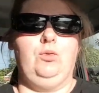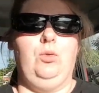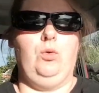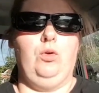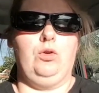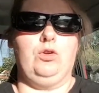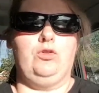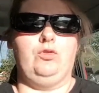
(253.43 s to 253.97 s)

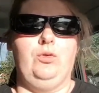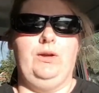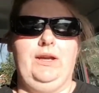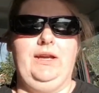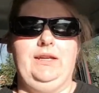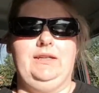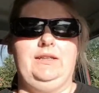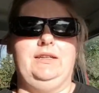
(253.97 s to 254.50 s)
quarter to
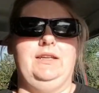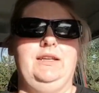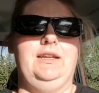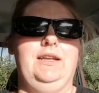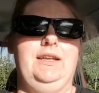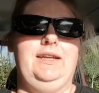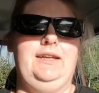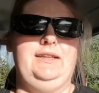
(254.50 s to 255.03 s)
8 the
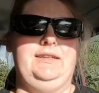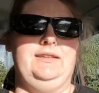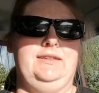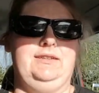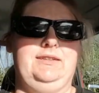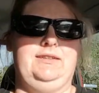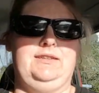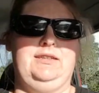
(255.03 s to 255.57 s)

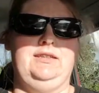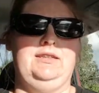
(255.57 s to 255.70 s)
latest.